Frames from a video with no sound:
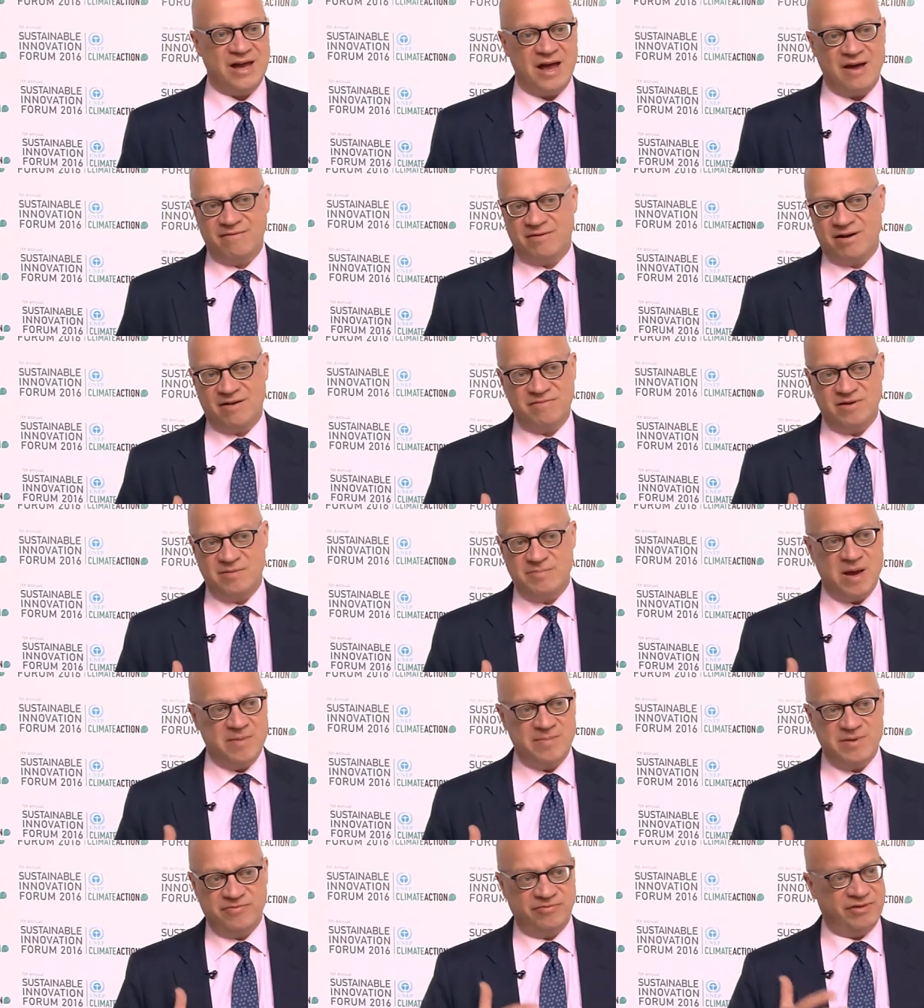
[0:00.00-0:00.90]
We have roughly
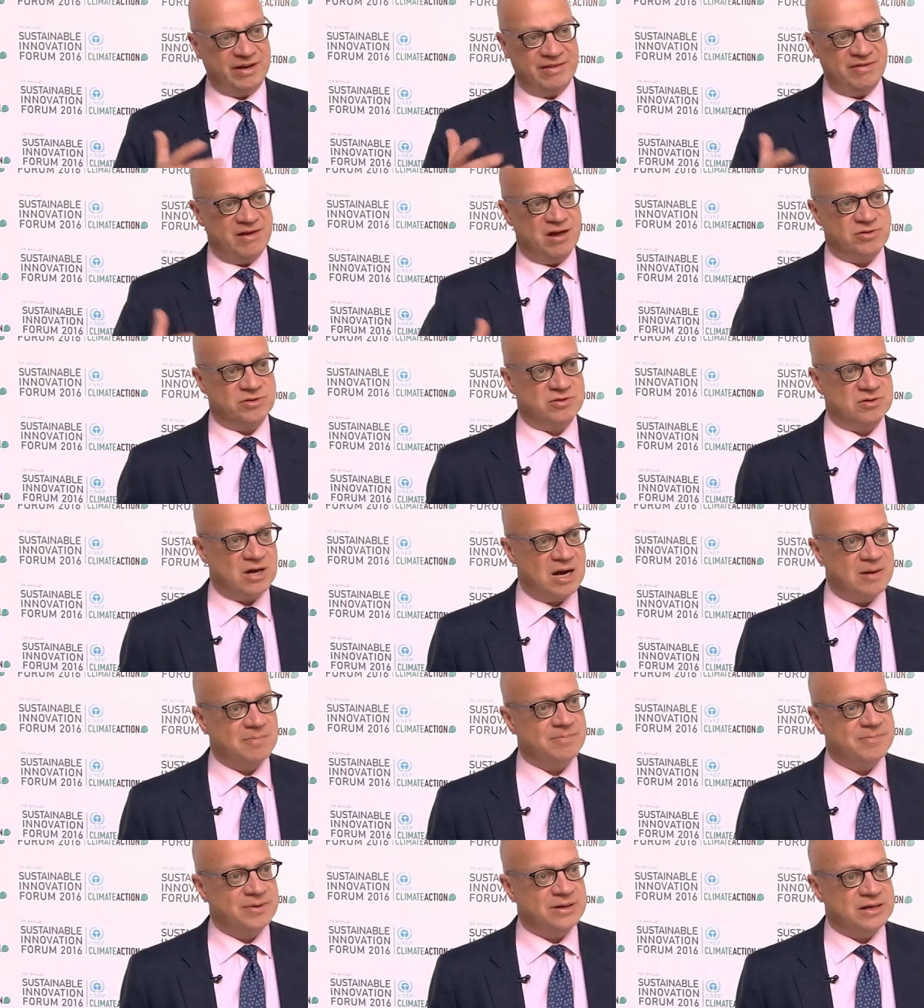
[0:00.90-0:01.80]
maybe 3,000
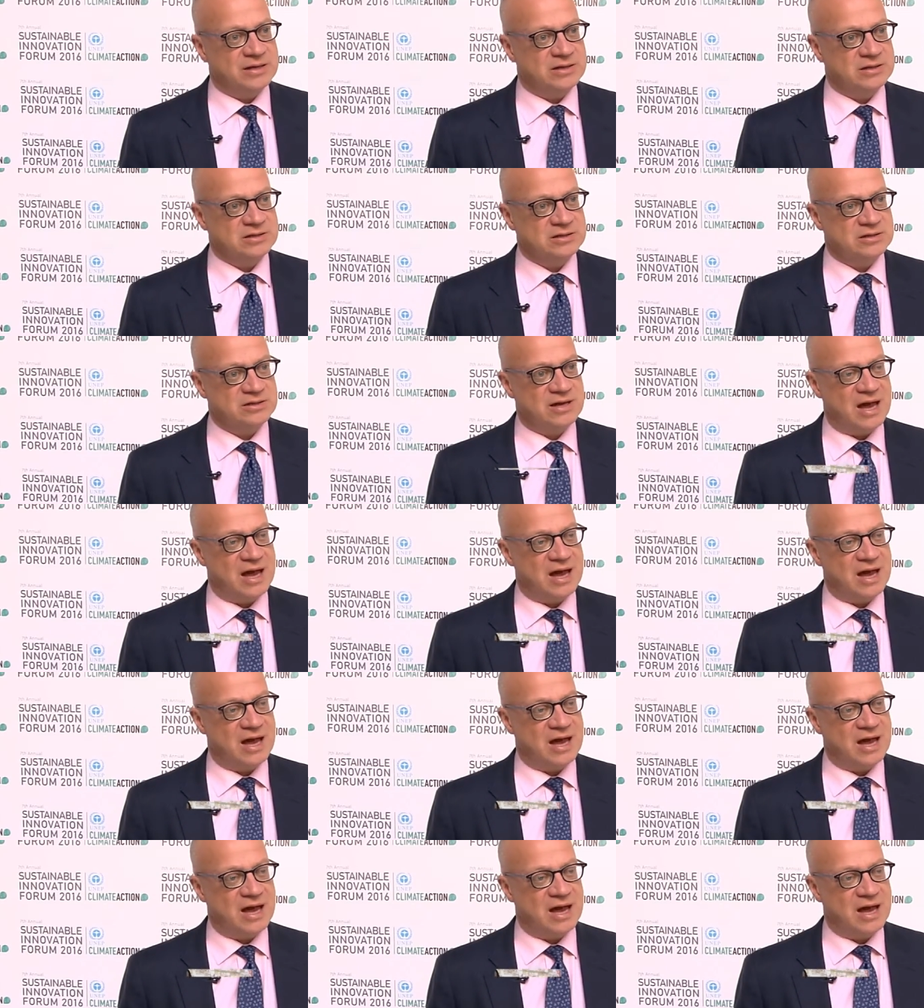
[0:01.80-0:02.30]
companies